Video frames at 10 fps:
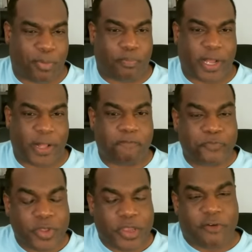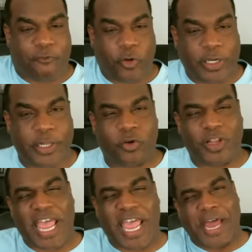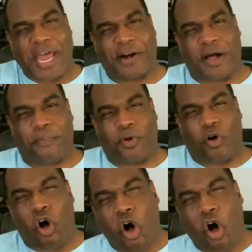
But if we literally added up